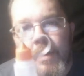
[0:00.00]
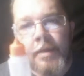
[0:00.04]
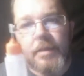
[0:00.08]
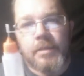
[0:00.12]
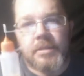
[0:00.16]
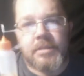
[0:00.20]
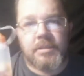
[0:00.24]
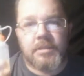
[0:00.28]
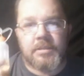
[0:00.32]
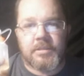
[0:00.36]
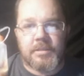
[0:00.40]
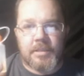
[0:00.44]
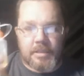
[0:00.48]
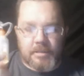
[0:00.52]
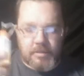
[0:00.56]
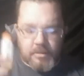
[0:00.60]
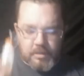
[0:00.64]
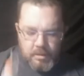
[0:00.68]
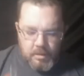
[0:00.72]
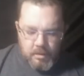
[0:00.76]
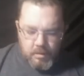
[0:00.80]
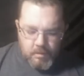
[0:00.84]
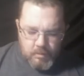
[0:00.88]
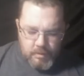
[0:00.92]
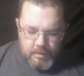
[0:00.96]
And she
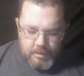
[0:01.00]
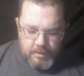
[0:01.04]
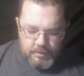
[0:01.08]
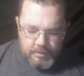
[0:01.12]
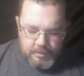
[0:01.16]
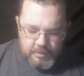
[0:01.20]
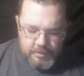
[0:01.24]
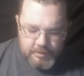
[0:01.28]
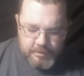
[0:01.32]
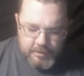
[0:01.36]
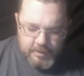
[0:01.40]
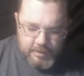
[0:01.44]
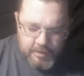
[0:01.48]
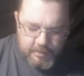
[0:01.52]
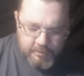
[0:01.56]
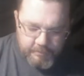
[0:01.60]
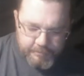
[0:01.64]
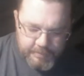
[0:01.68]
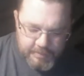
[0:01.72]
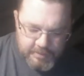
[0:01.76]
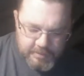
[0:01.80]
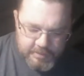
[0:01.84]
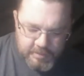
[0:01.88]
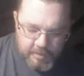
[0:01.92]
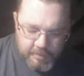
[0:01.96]
said, you know what, this
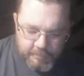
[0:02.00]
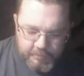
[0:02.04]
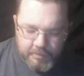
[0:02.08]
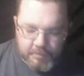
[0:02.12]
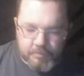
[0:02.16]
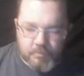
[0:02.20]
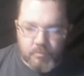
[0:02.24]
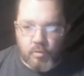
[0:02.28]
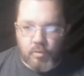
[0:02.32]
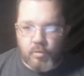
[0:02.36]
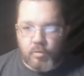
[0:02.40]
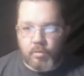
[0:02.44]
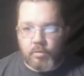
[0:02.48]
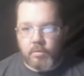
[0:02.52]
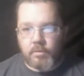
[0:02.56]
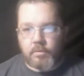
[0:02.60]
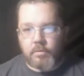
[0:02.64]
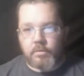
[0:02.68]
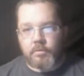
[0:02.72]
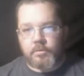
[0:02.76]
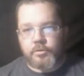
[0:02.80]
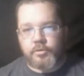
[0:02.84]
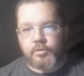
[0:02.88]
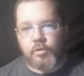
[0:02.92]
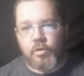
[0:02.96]
here would be something more
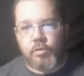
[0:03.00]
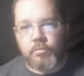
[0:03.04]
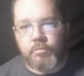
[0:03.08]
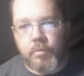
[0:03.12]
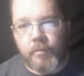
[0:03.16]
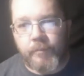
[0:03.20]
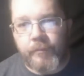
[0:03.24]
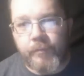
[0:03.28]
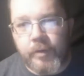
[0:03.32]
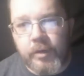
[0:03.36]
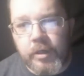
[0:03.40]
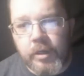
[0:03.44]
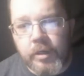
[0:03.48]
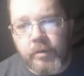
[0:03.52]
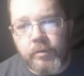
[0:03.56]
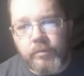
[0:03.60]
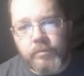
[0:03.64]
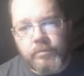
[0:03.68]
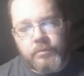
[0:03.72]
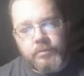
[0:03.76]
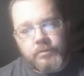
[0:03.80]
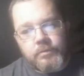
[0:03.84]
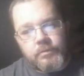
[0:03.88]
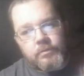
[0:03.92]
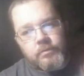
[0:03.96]
suitable for
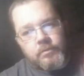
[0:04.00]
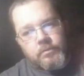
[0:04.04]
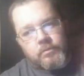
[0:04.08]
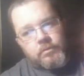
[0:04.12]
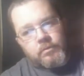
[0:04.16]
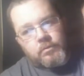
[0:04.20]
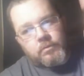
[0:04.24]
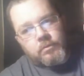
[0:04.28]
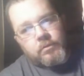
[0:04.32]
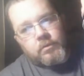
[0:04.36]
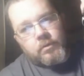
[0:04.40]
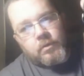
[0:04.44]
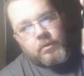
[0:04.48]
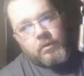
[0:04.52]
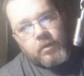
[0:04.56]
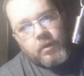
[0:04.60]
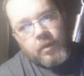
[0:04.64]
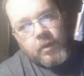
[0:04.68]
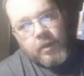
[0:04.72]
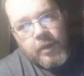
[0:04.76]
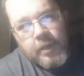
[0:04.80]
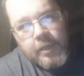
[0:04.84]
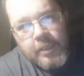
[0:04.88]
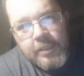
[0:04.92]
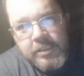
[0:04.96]
you.
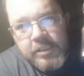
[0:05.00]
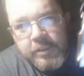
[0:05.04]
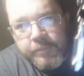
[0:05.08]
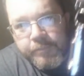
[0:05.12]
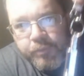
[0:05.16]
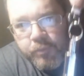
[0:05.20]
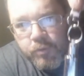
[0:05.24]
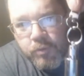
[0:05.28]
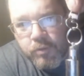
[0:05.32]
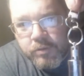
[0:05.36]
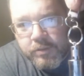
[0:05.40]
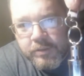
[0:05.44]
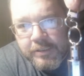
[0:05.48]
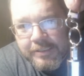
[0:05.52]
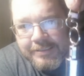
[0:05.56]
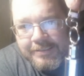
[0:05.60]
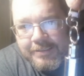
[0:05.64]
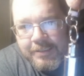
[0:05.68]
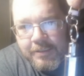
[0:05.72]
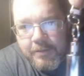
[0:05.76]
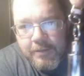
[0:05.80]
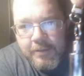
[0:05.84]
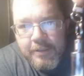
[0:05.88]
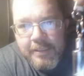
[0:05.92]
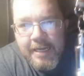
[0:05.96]
And she pulls
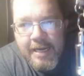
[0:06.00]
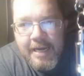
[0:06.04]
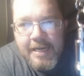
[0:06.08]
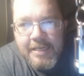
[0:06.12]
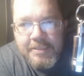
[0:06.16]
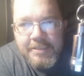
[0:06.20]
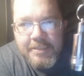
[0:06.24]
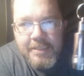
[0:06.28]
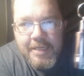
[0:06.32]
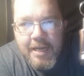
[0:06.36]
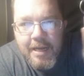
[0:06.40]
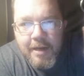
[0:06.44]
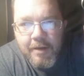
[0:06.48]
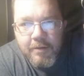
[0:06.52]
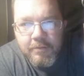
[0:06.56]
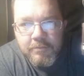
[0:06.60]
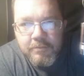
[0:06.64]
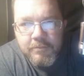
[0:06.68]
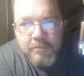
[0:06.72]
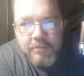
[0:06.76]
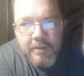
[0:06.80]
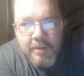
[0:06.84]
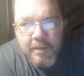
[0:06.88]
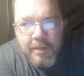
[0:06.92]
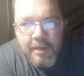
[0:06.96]
this little gadget out.
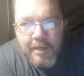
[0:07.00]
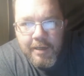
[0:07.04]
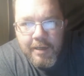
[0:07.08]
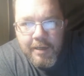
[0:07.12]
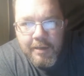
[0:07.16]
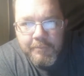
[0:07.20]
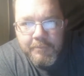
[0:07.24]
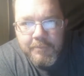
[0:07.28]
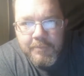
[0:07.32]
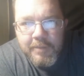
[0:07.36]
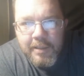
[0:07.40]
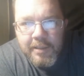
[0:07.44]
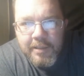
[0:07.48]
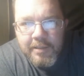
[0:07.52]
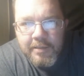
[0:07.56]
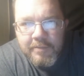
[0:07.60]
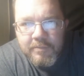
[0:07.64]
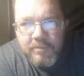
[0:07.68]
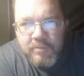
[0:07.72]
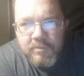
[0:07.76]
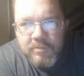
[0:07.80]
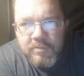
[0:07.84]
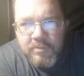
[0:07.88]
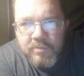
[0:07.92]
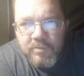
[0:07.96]
And I'm
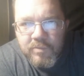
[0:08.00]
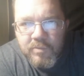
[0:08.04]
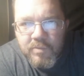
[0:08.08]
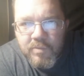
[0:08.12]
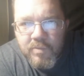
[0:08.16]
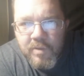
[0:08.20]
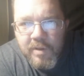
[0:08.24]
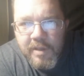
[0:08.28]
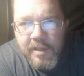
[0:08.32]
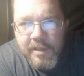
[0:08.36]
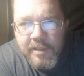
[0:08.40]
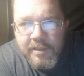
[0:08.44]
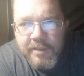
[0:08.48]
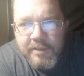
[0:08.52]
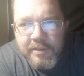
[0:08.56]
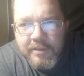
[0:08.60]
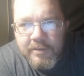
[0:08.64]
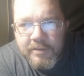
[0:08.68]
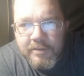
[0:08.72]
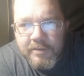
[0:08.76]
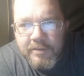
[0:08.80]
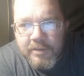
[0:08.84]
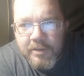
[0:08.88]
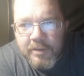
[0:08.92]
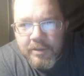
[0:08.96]
like, what
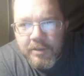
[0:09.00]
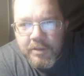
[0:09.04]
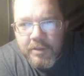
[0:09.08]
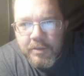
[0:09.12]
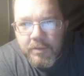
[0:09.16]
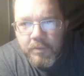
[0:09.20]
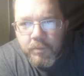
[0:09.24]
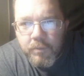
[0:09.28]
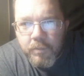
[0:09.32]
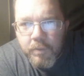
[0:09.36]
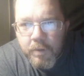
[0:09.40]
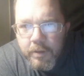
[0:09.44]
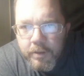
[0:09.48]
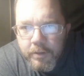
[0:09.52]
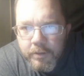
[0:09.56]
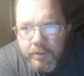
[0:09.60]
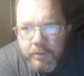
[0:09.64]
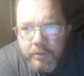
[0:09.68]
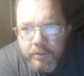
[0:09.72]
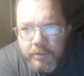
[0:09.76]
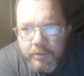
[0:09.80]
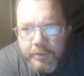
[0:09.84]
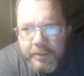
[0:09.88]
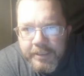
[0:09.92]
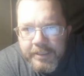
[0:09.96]
in the
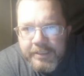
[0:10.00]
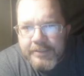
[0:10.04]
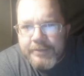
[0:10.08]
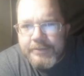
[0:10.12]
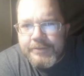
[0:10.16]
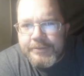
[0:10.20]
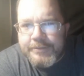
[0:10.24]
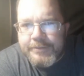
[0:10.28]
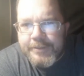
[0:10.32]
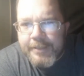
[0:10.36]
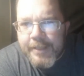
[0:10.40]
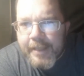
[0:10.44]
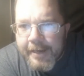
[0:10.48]
world is